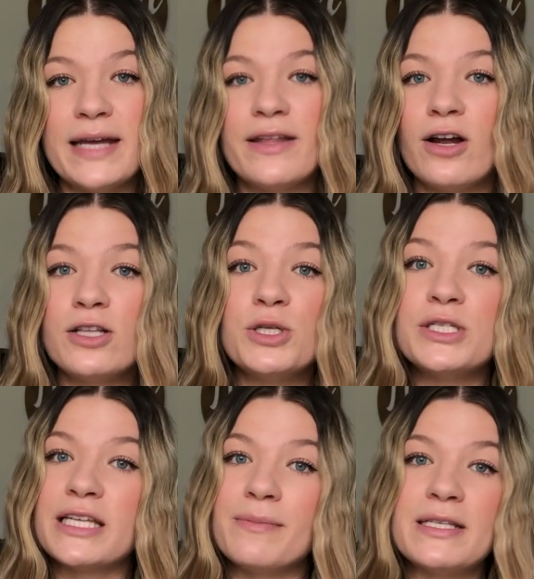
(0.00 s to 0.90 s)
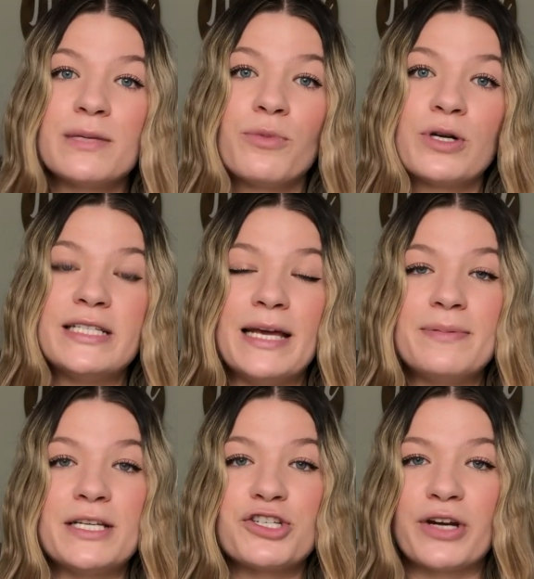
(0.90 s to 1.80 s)
and then also just give me some more
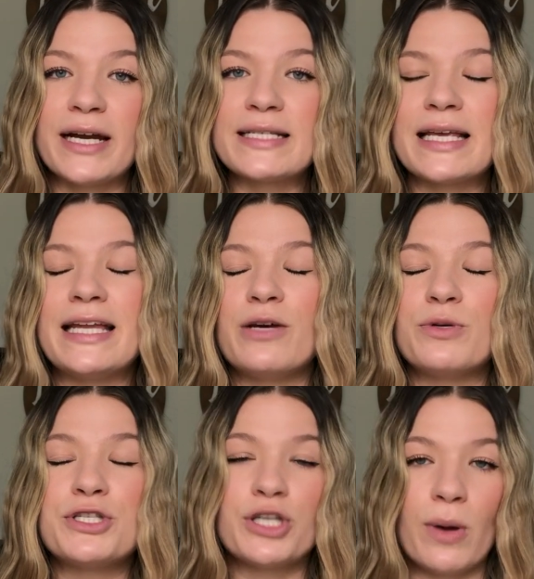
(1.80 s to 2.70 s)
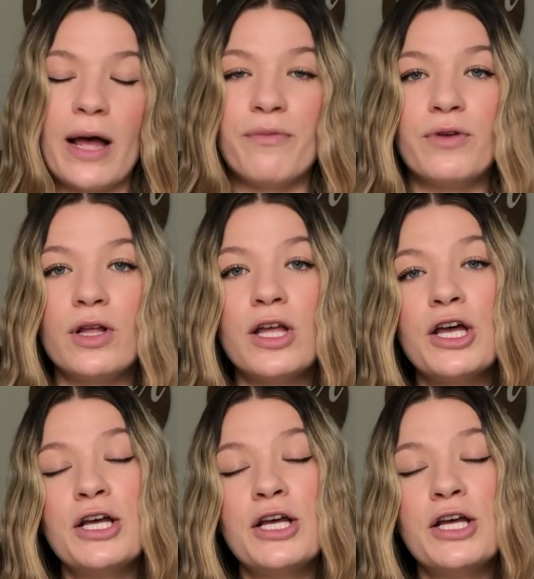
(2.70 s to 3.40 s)
tips and tricks, and it was so helpful.